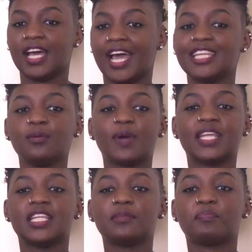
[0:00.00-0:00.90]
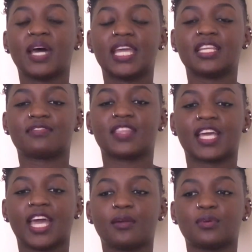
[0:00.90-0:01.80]
I didn't mind if the
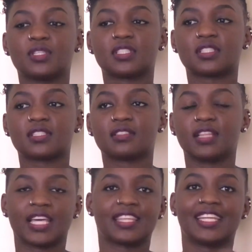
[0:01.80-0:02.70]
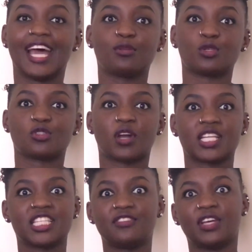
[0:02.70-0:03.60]
guy was, like, the dad was
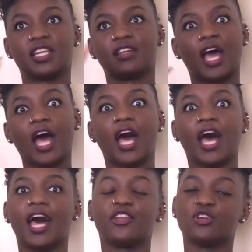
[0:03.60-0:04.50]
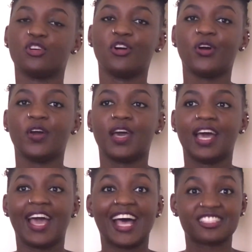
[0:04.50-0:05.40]
talkative and no.
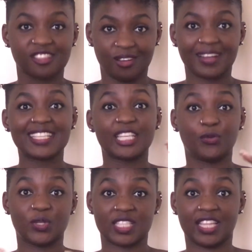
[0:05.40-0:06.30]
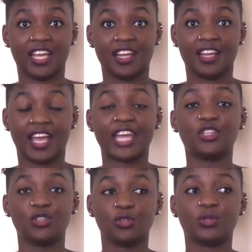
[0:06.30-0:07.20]
As long as he was there, I
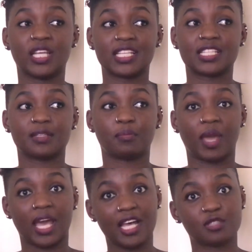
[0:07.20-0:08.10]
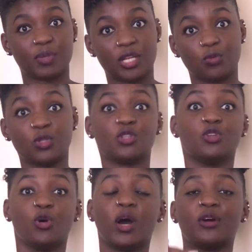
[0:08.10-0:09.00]
knew that my husband would
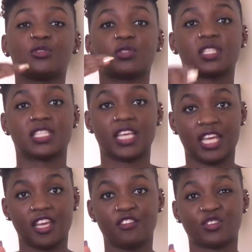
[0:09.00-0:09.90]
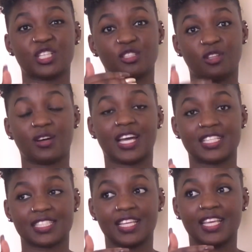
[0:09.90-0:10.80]
know how to stay for as long
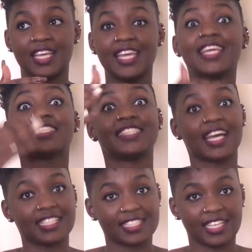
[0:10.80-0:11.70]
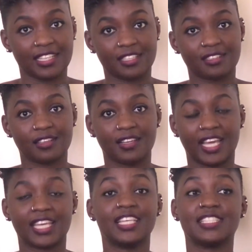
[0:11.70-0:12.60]
as his dad stayed.
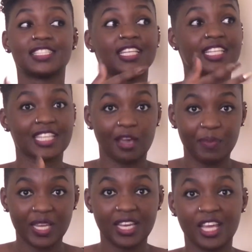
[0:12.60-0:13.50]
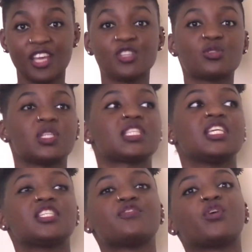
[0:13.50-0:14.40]
Like, he's seen it happen, so it's
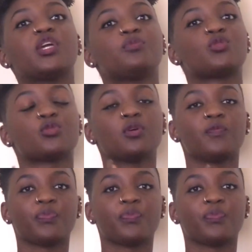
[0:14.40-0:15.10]
easy for him to